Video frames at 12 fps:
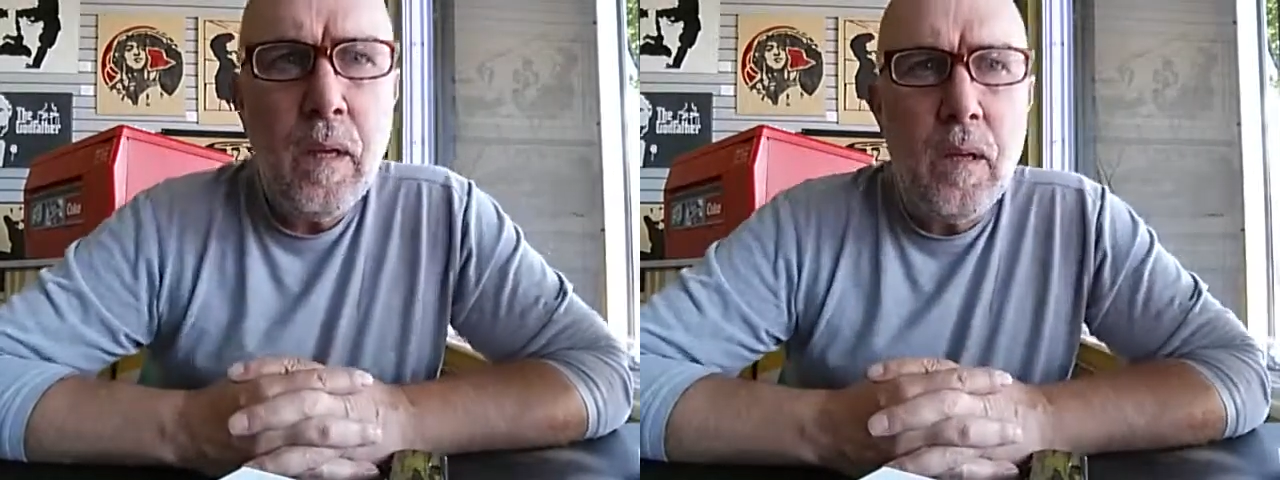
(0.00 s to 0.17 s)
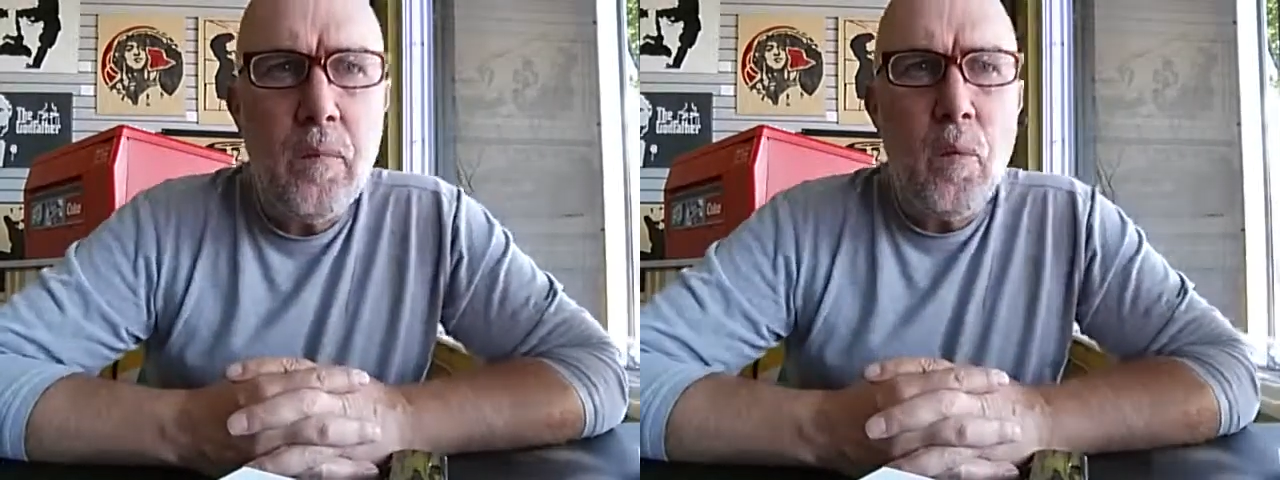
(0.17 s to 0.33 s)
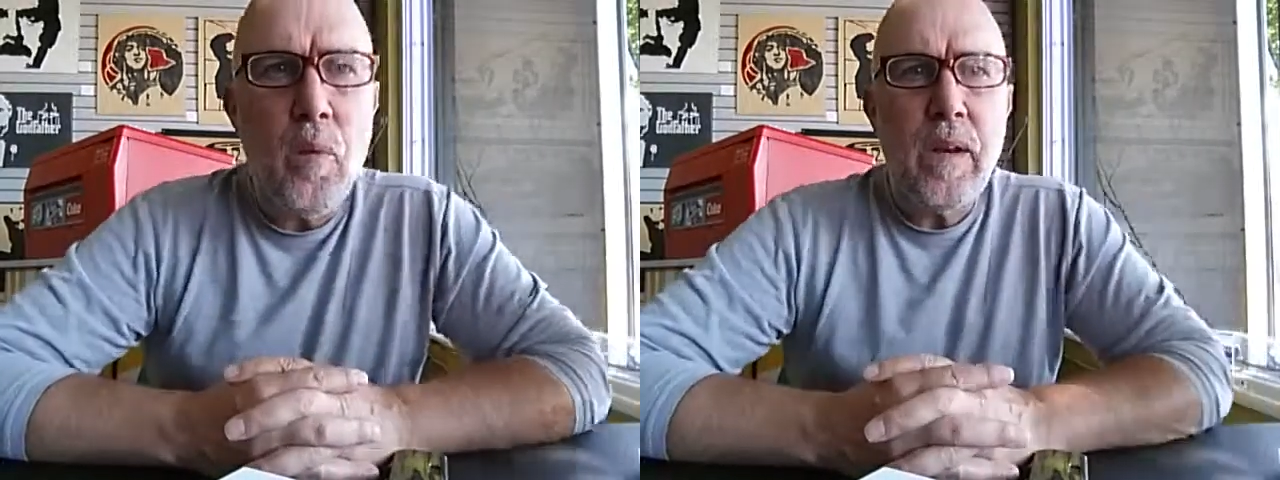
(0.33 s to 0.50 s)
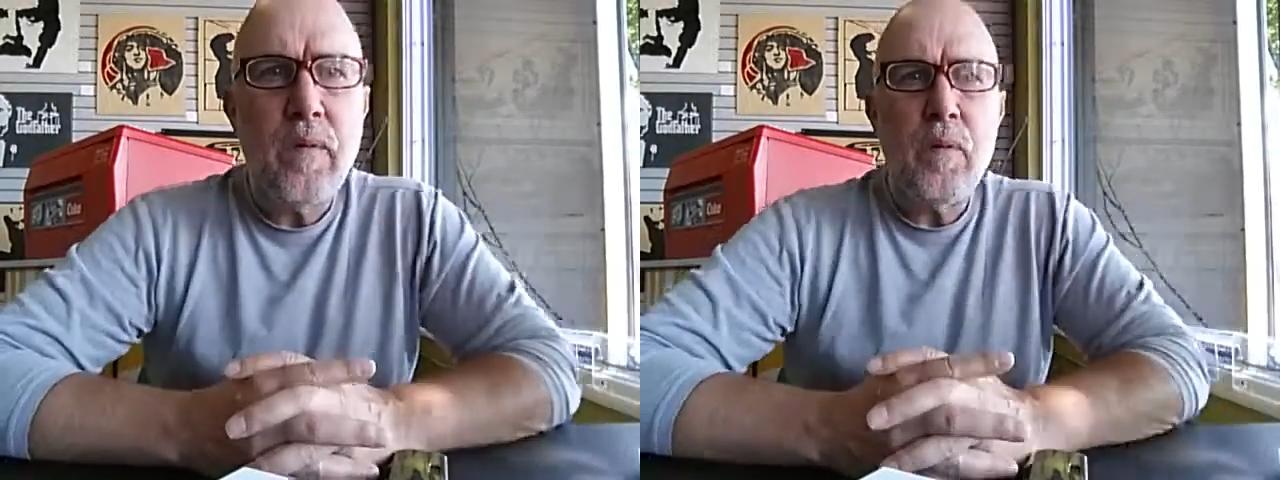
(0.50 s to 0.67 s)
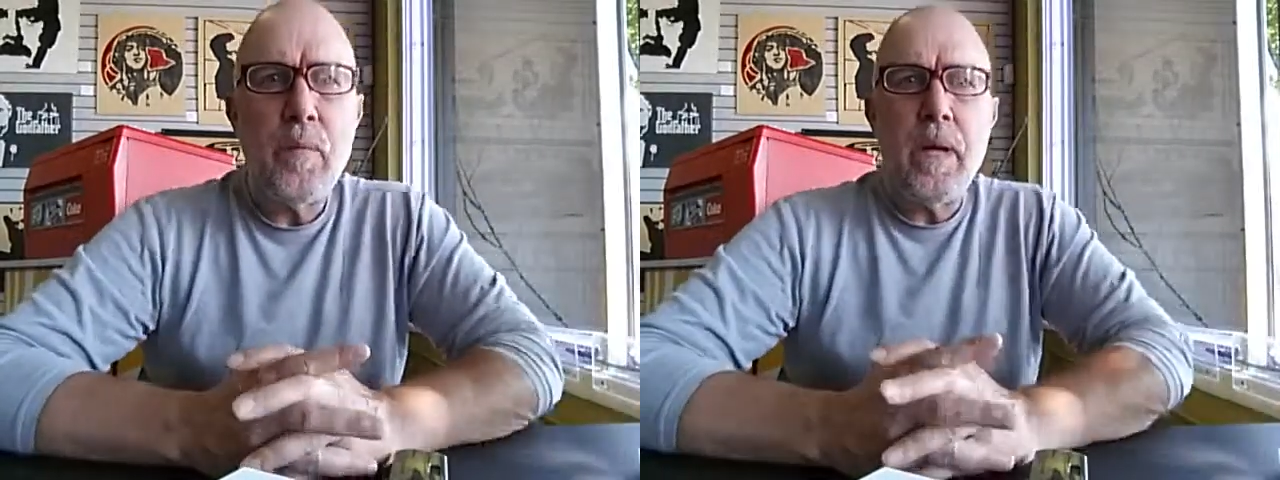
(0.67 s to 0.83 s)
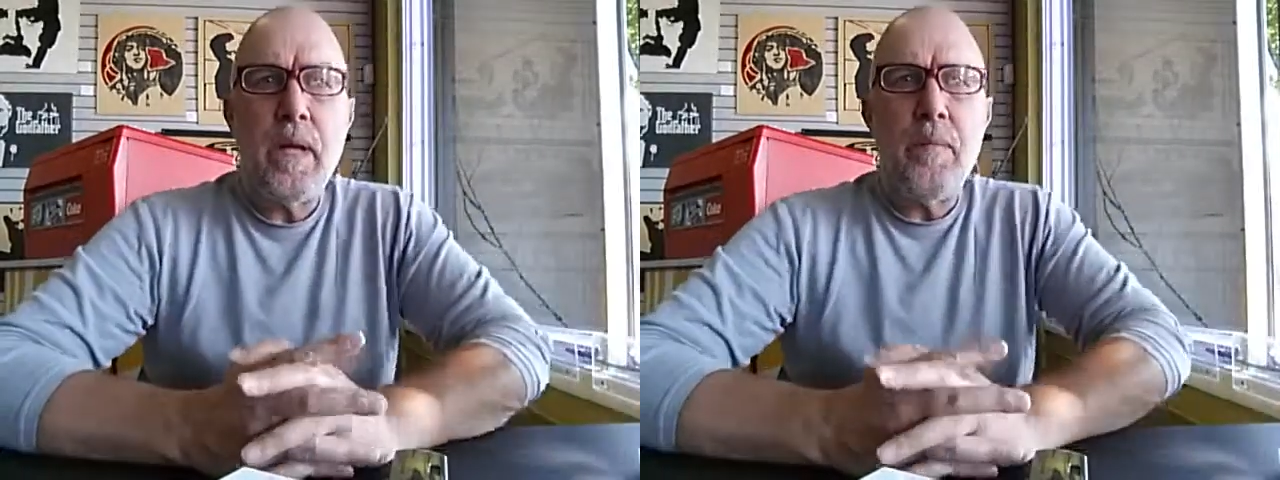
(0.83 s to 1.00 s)
Good morning,
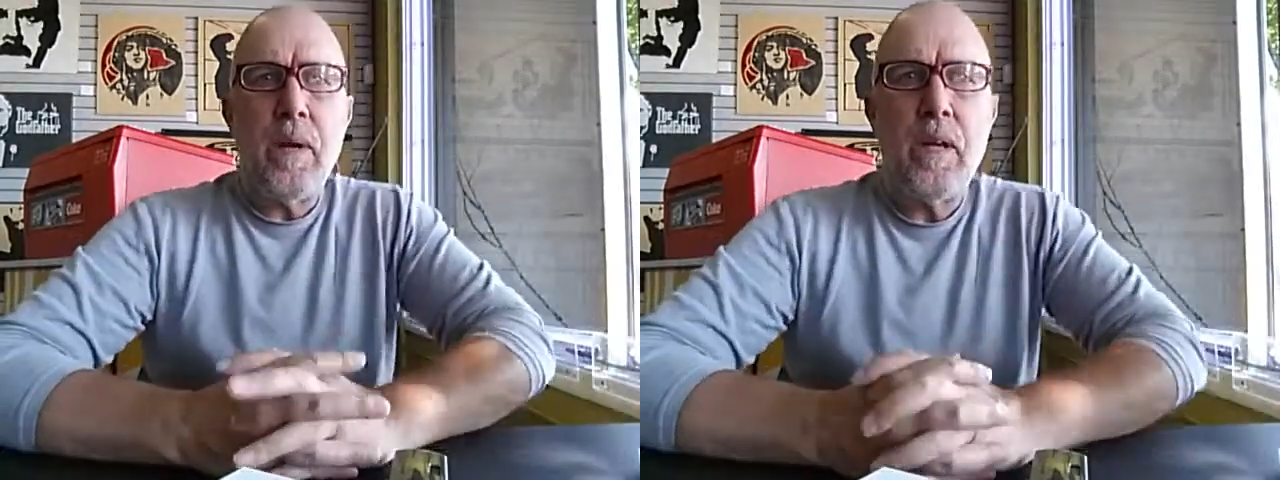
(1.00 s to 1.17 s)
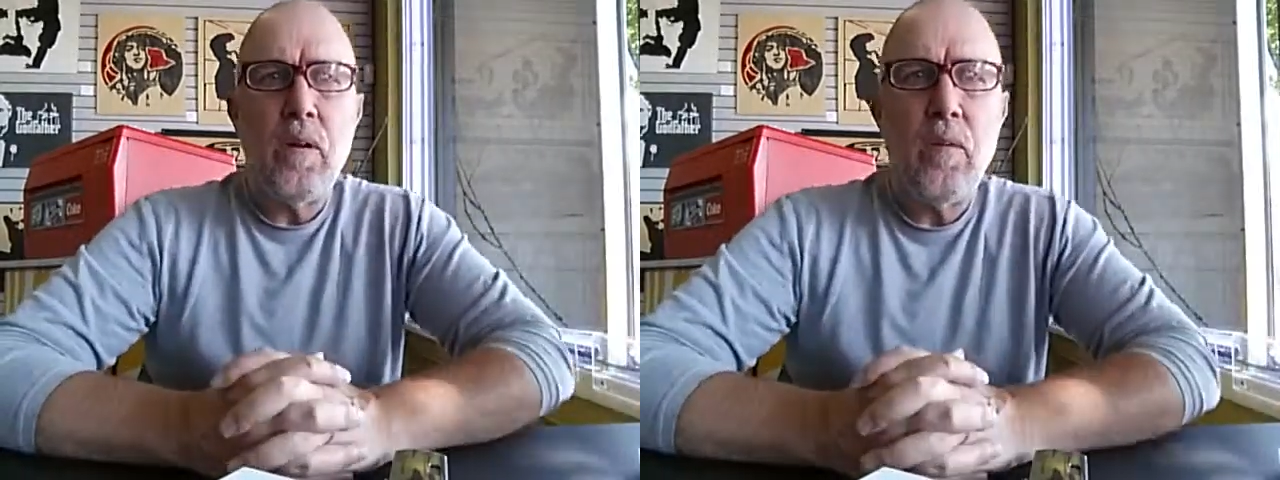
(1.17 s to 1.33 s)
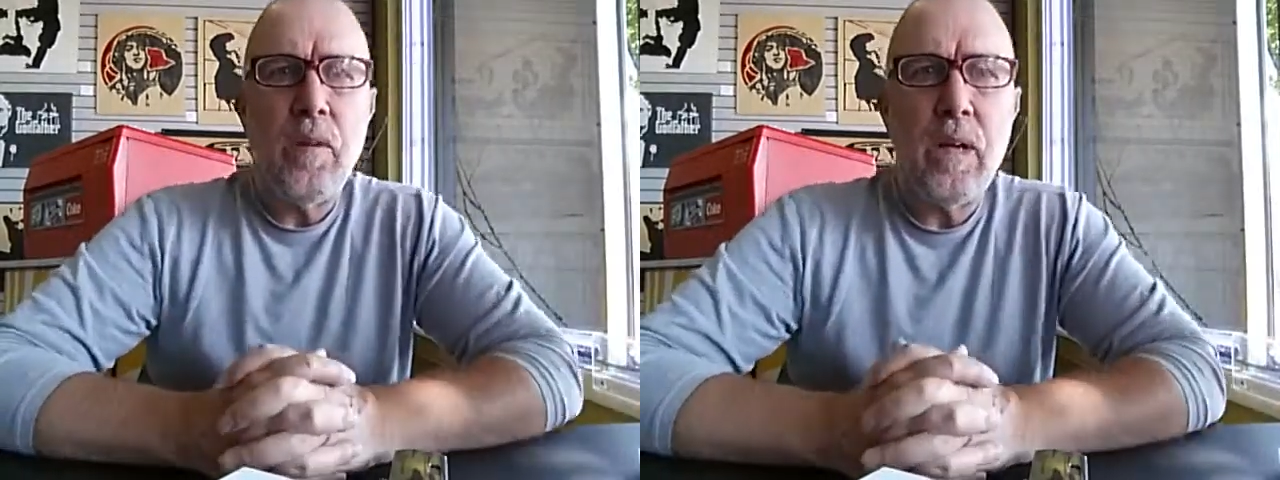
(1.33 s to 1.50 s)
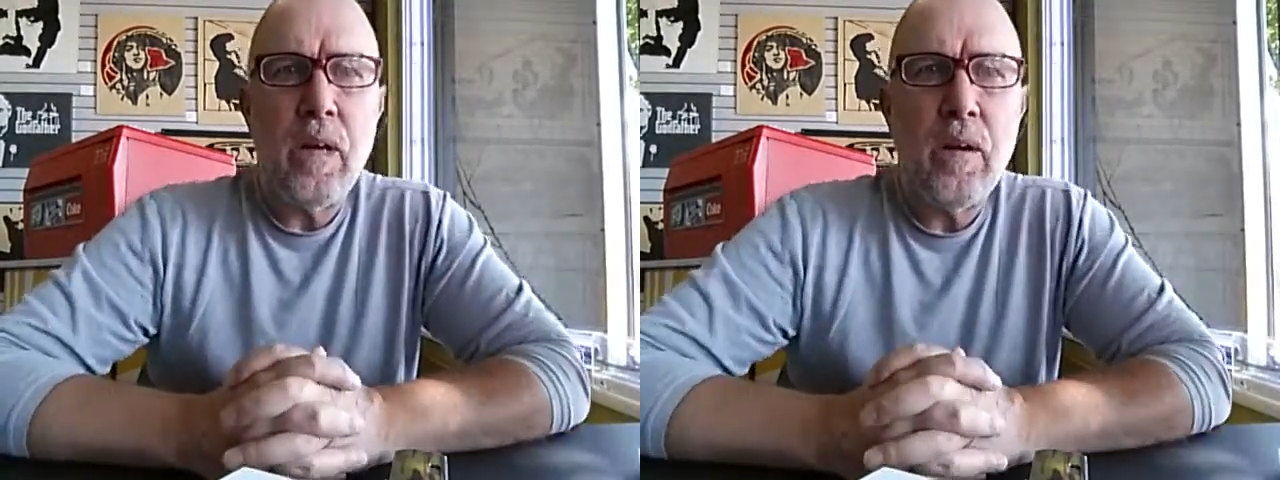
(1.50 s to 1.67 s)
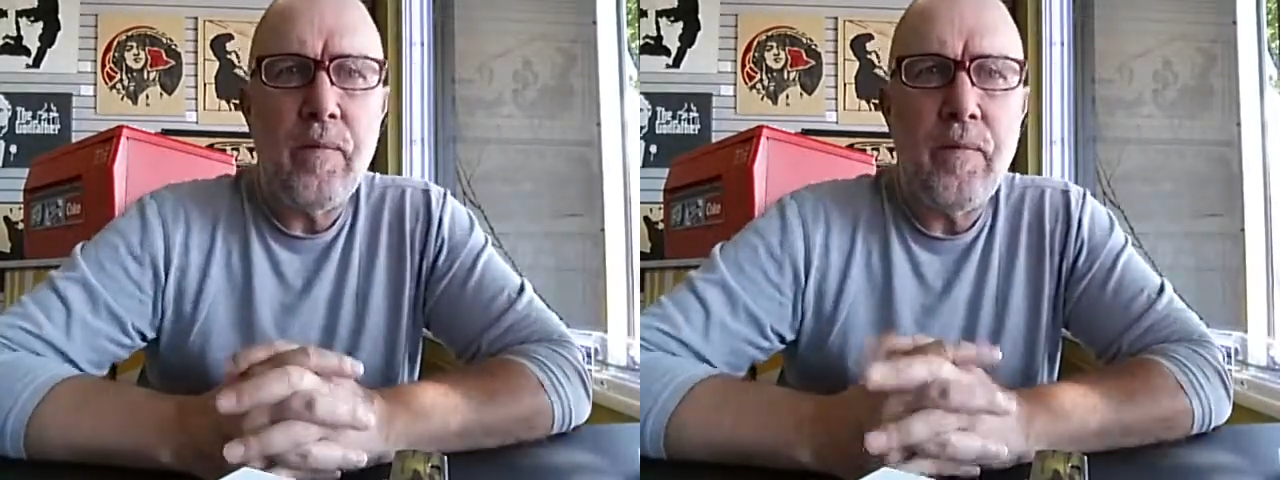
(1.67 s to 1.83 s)
everybody. Mike Honan here at